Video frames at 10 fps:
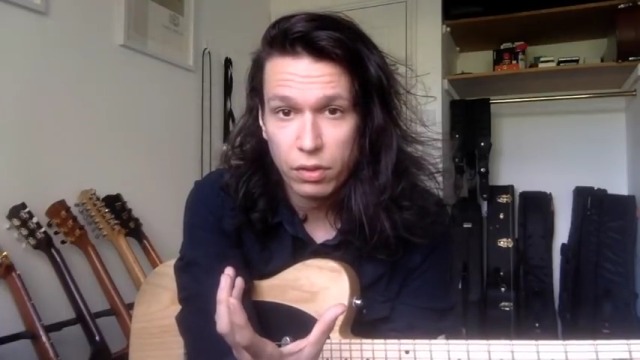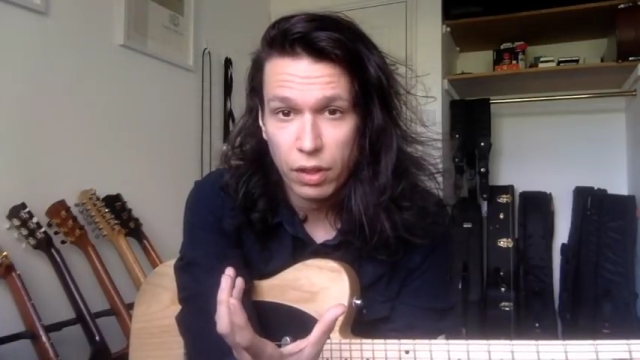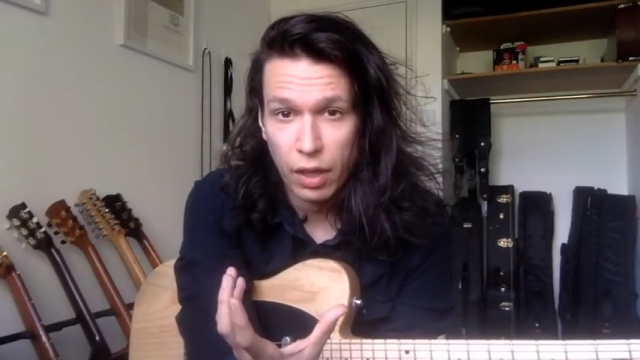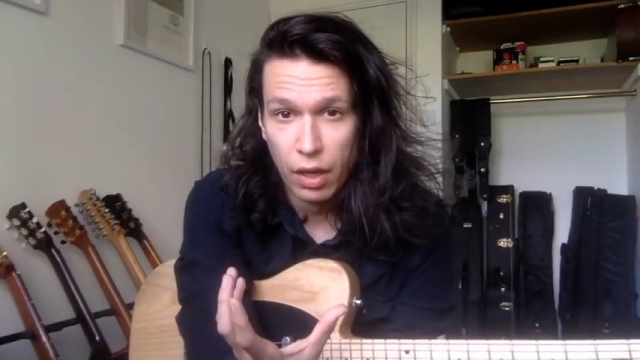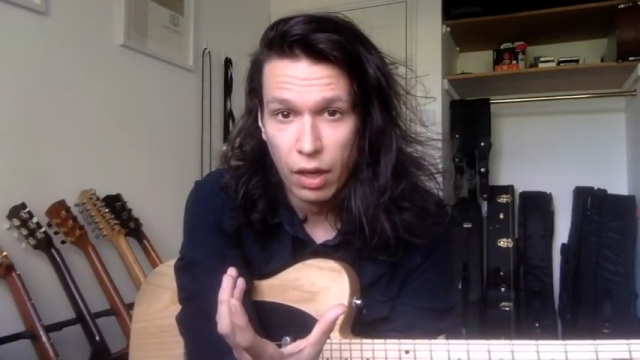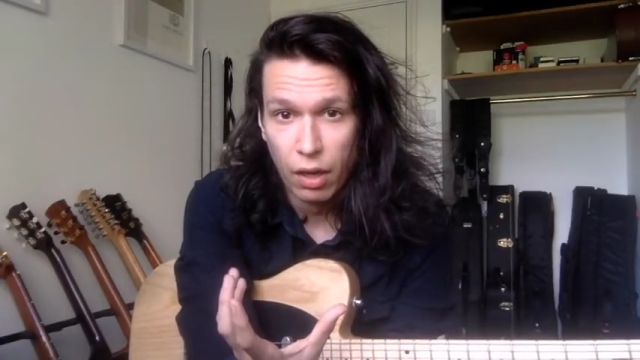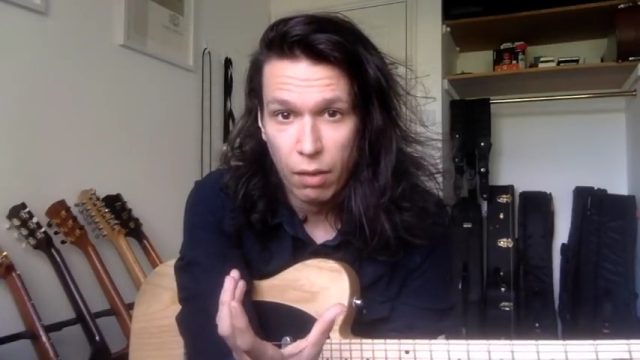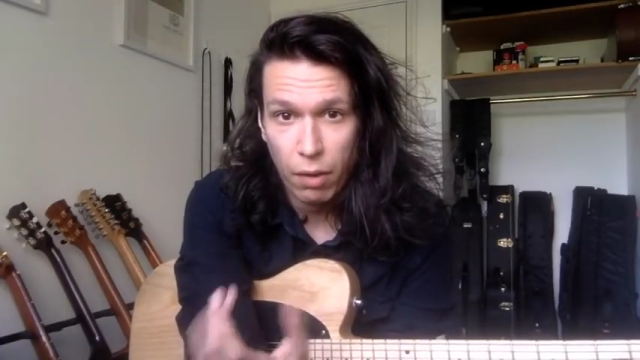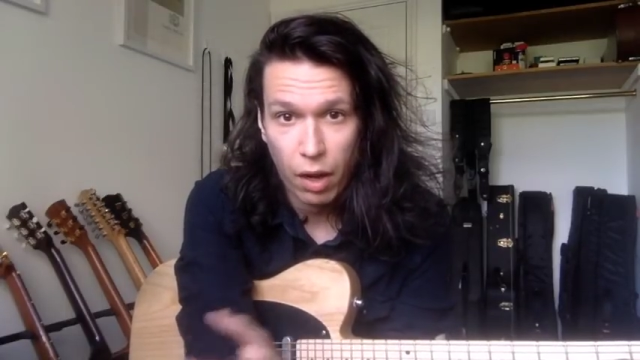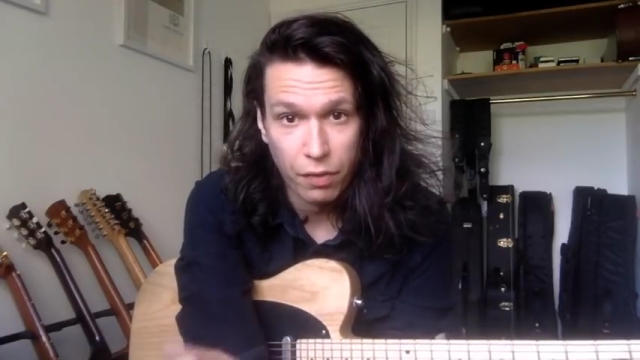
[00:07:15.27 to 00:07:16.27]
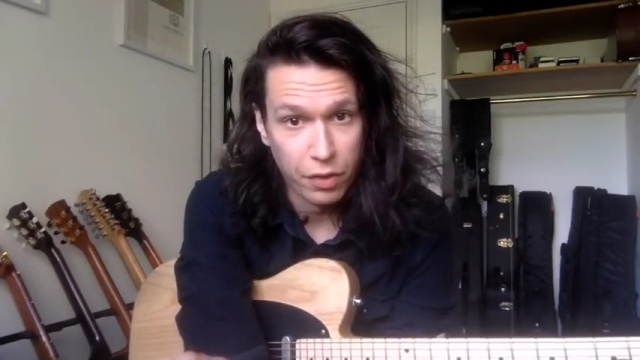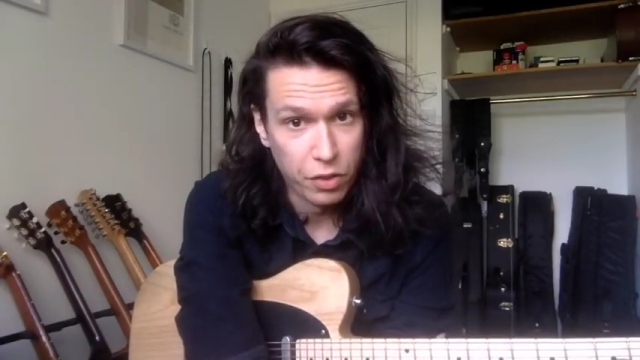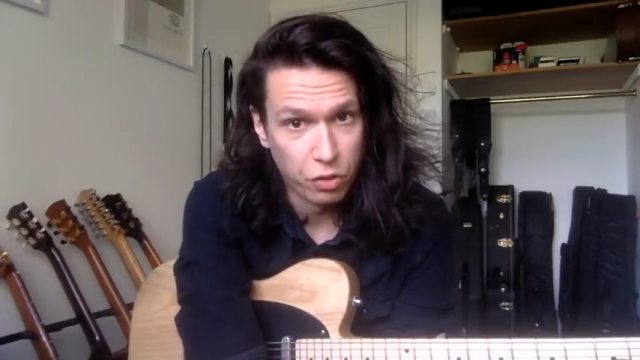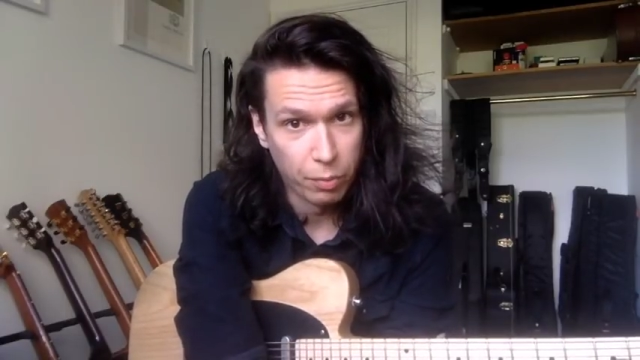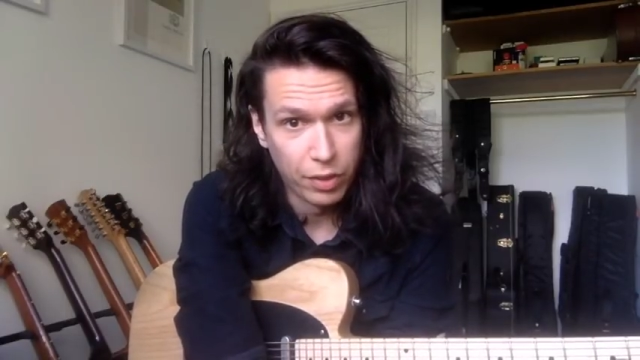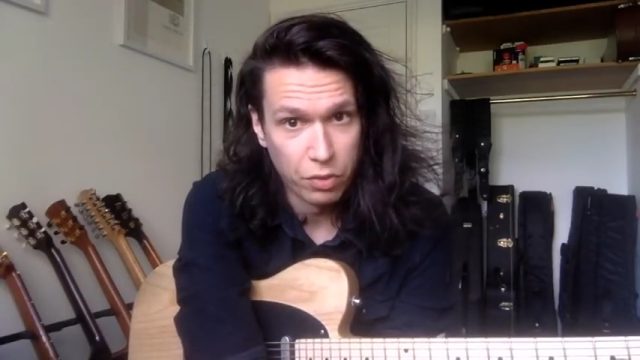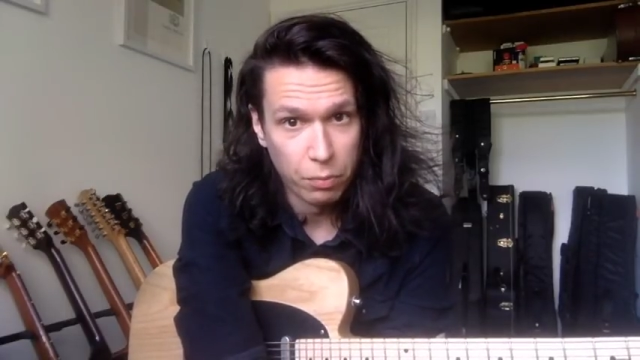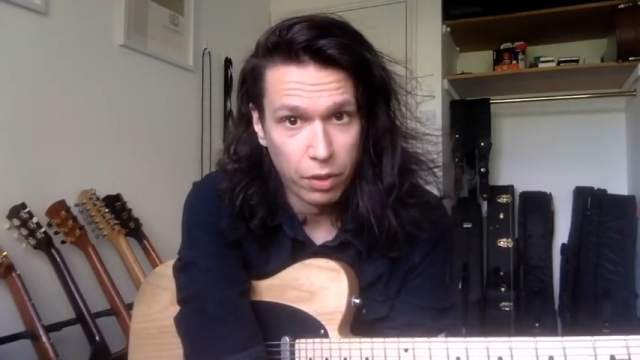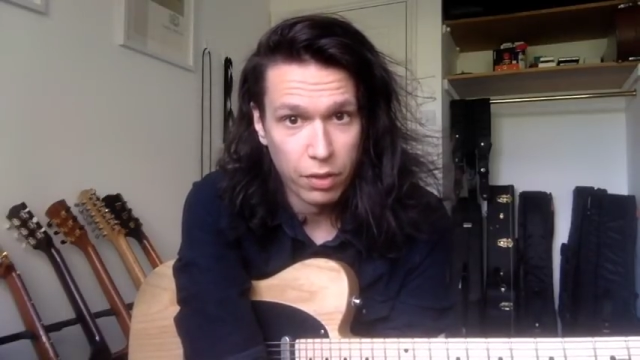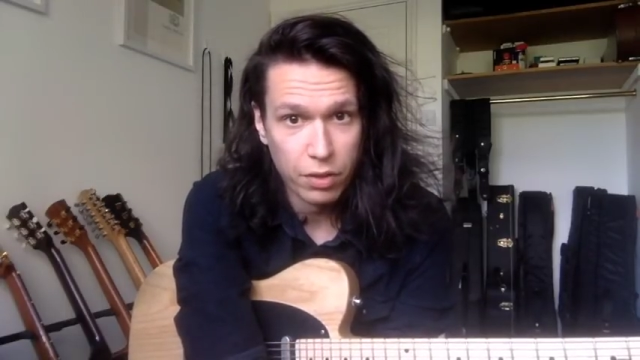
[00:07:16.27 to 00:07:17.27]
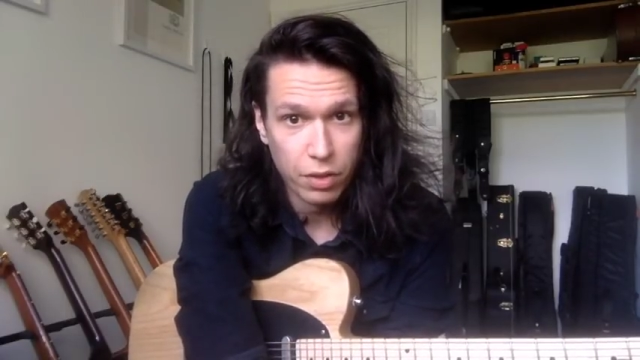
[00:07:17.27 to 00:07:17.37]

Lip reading: other instrumental parts